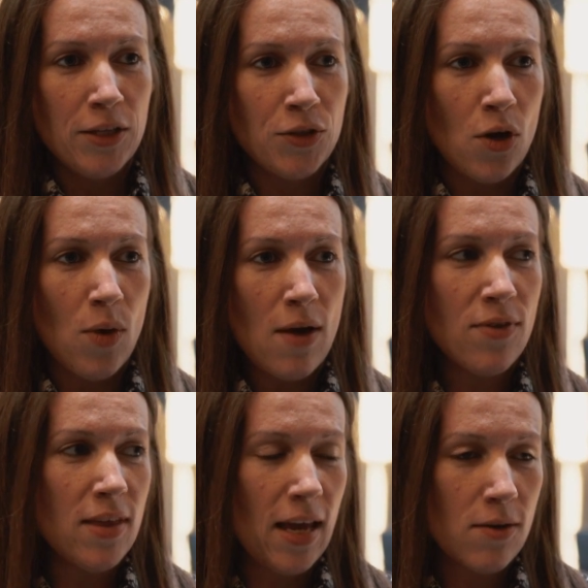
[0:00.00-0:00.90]
So
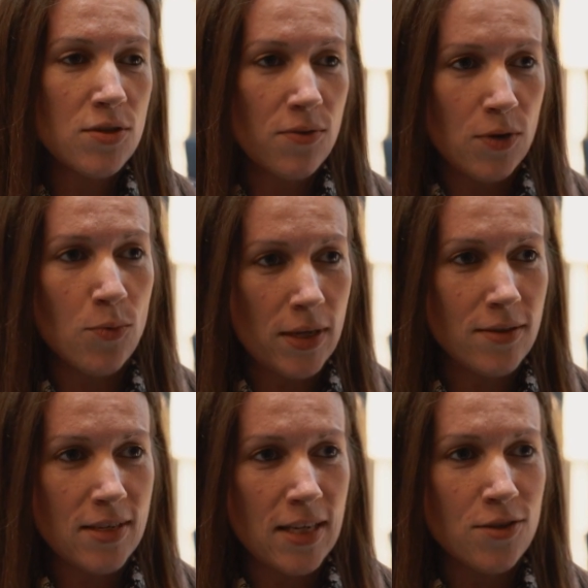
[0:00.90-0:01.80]
everything else I feel we
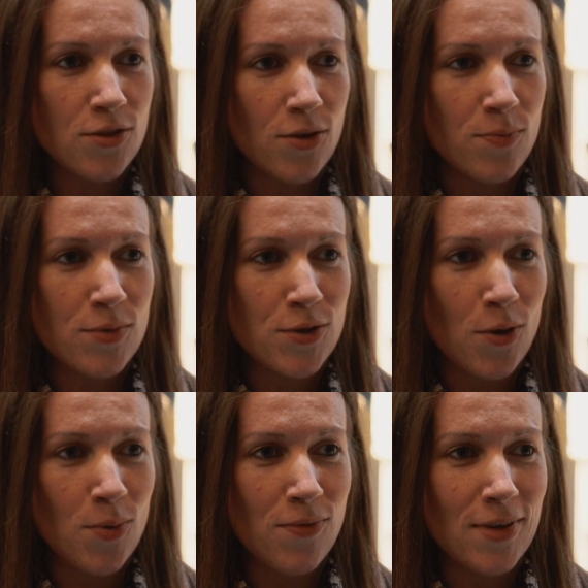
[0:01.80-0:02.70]
can teach them.
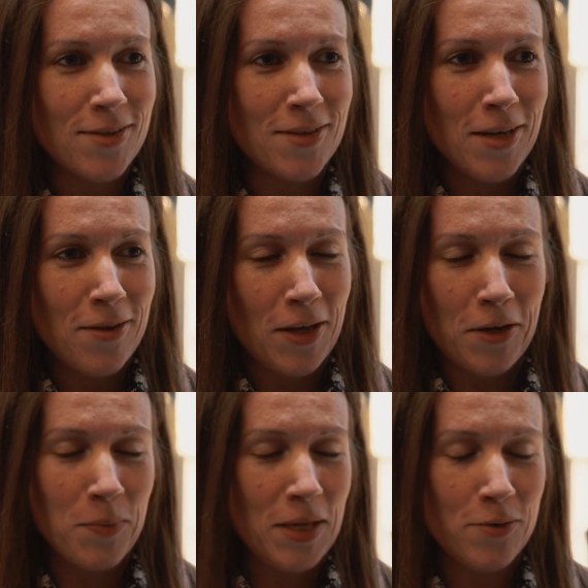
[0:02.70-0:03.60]
So if they're
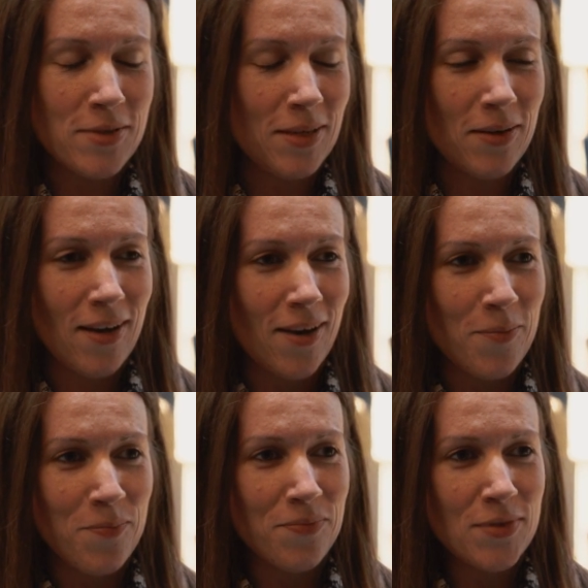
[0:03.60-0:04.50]
going to be
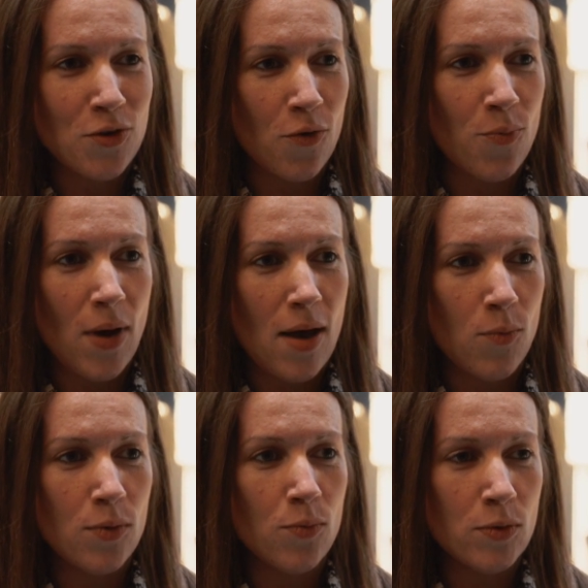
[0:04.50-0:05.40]
using software,
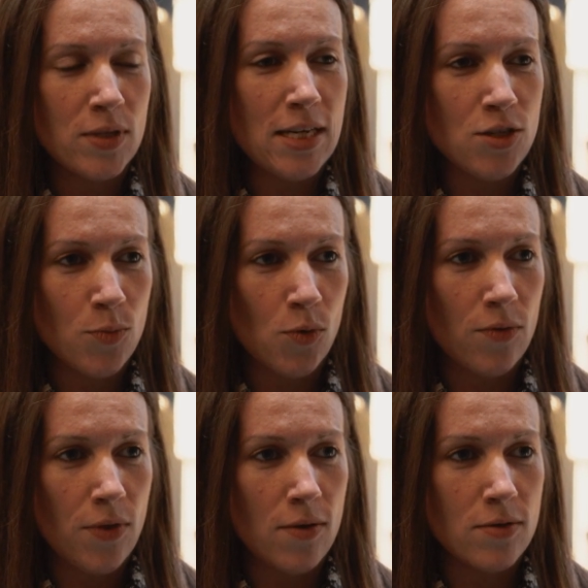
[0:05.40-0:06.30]
we'll teach them
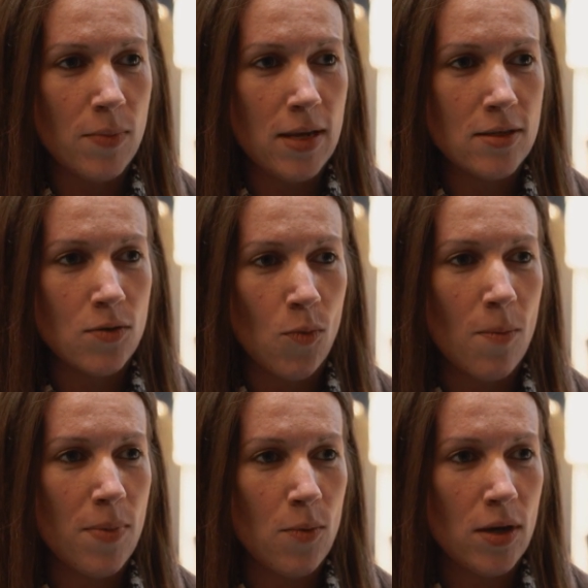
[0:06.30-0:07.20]
all of those bits. The
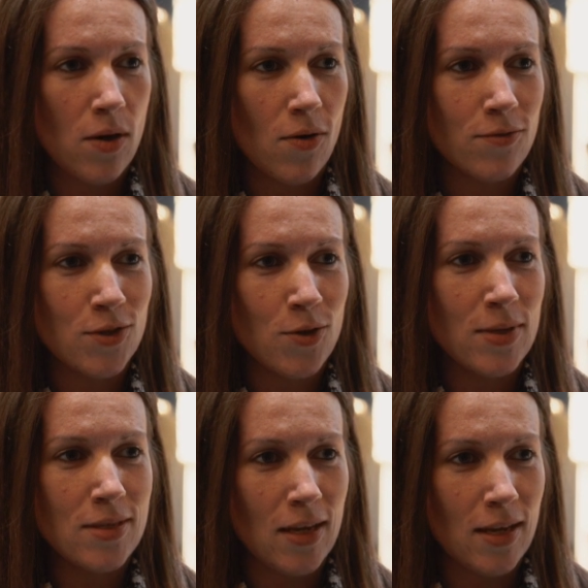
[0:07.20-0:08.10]
one bit we can't do
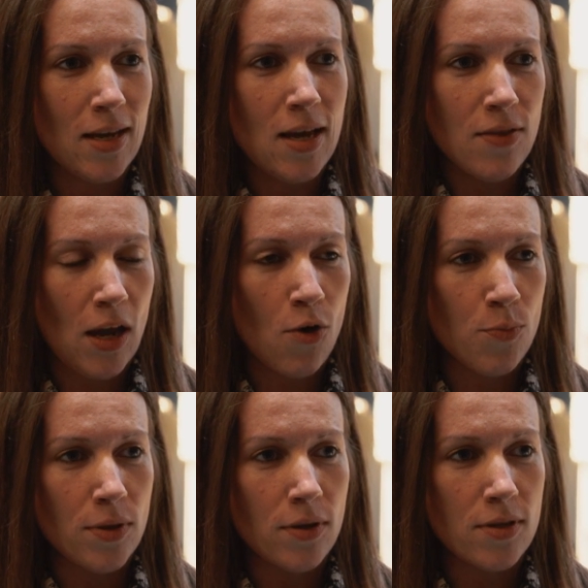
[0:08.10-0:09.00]
is the
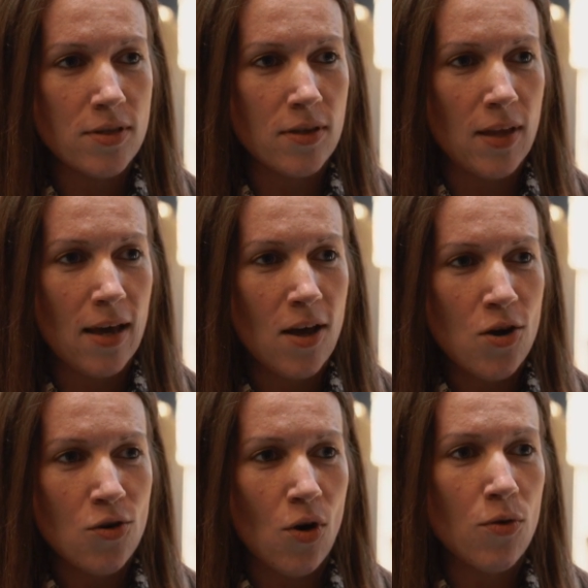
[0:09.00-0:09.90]
openness and that
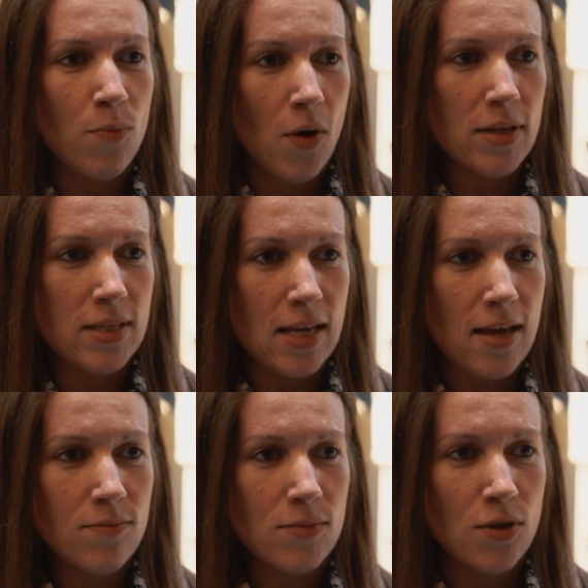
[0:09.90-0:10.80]
growth
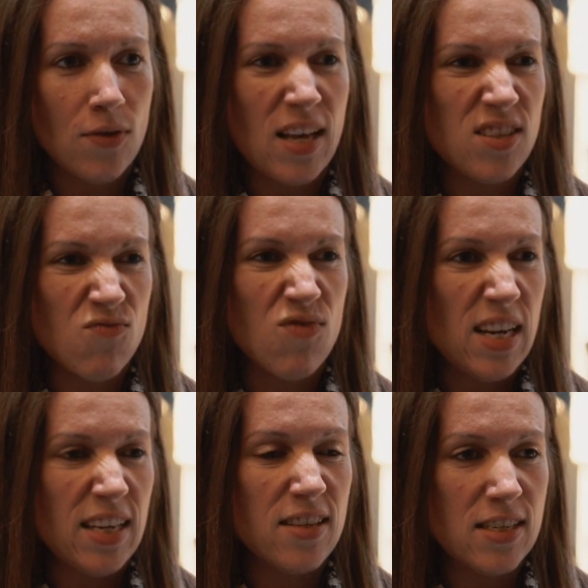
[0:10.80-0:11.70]
mindset. So that's
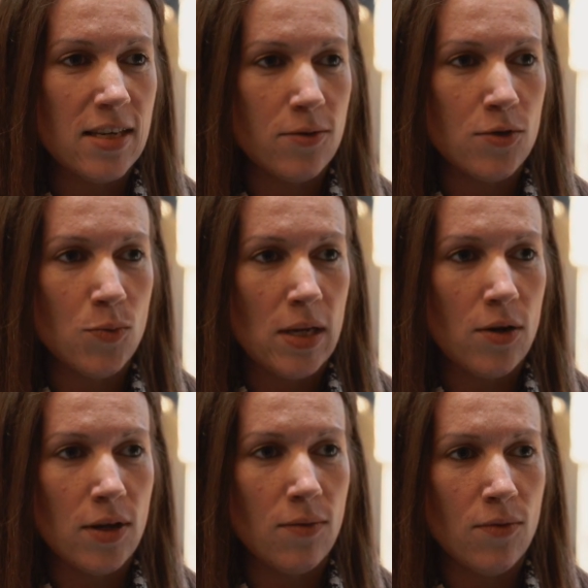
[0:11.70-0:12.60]
really the skills we're
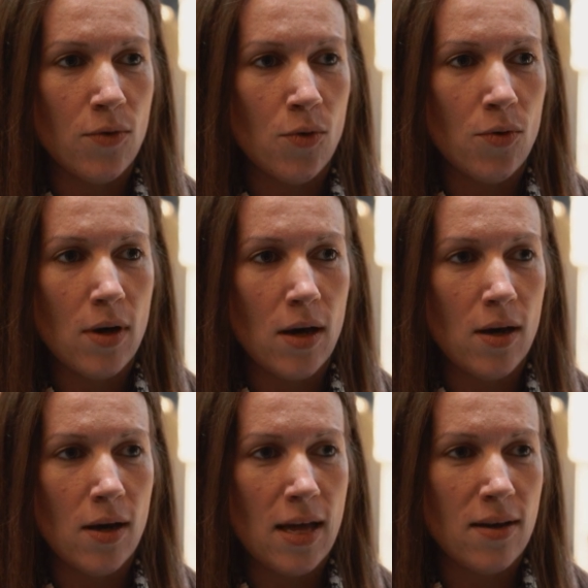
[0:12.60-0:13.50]
looking for,
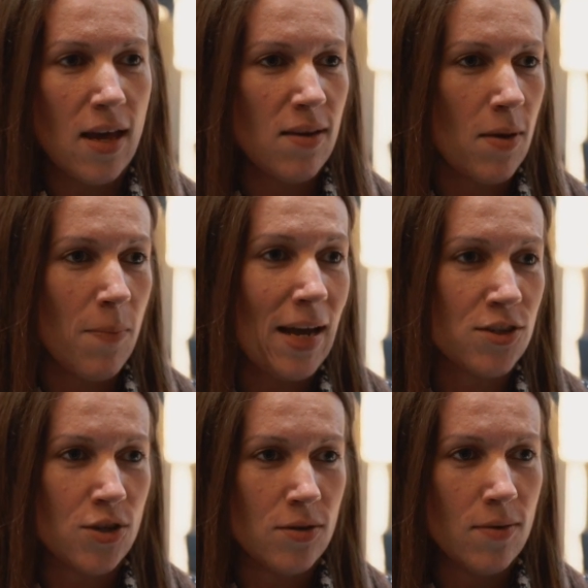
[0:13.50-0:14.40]
and a
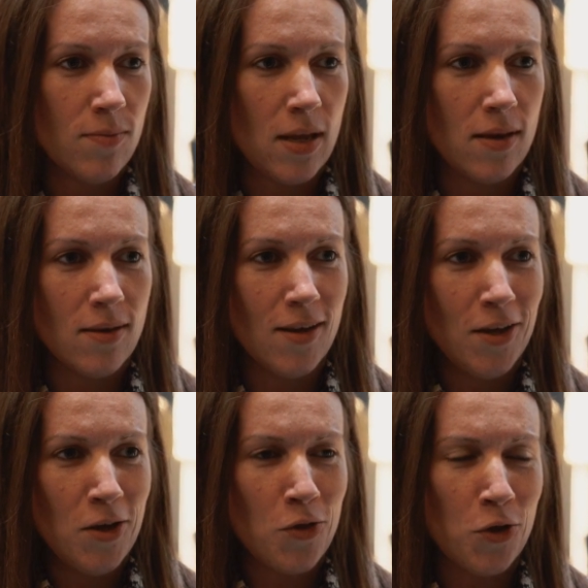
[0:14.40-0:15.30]
passion
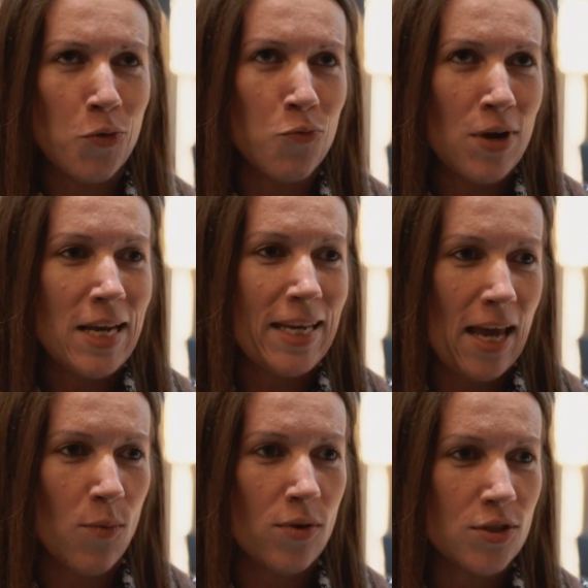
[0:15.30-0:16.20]
that you really
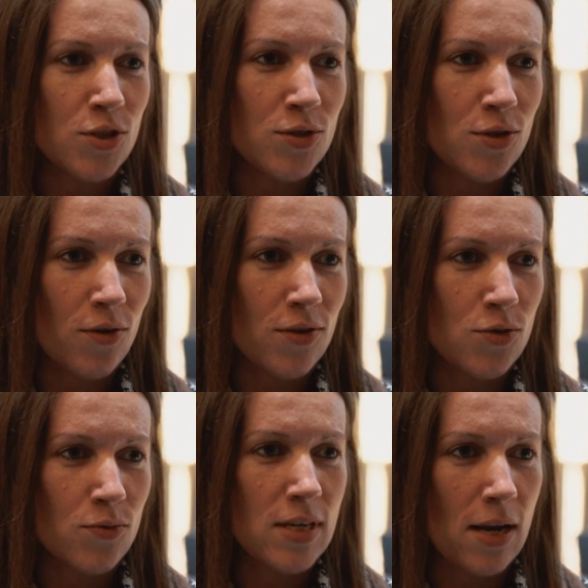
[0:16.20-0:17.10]
get once you start the
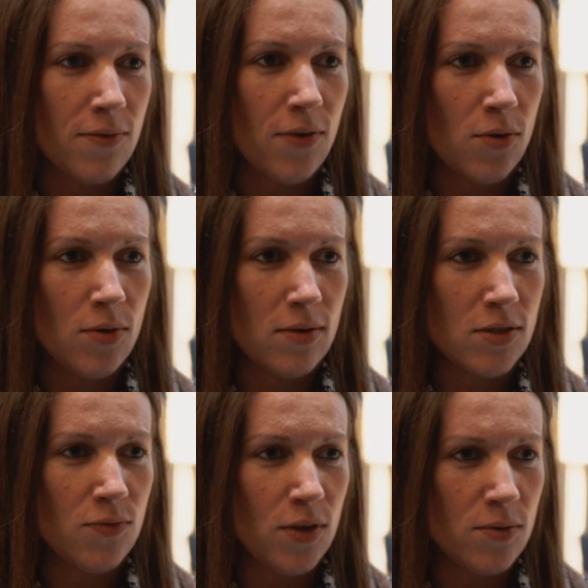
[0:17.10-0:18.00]
sort of telephone
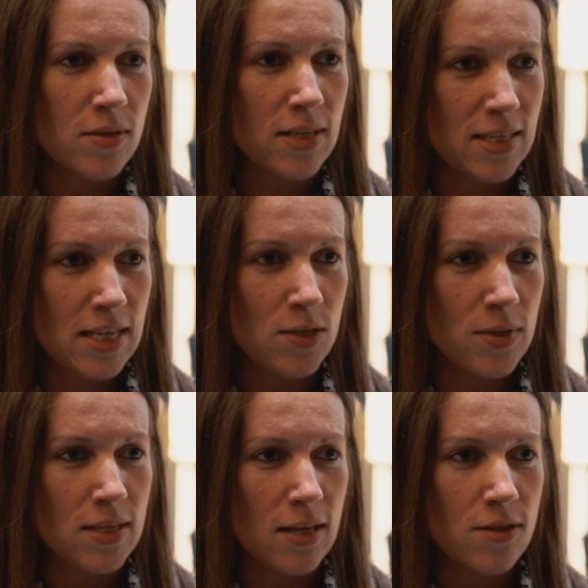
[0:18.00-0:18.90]
interviews and
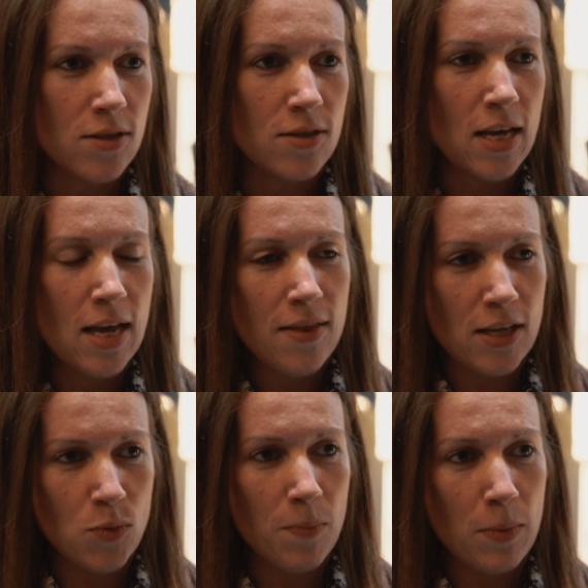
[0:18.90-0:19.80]
assessment centres.
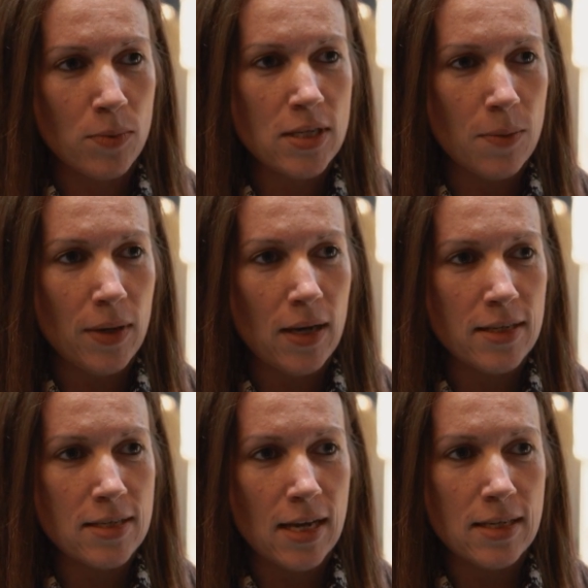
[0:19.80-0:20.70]
That's when people
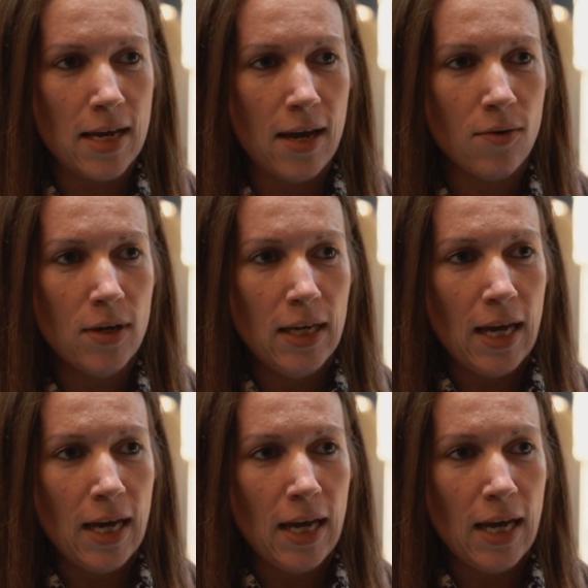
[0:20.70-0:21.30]
typically stand out.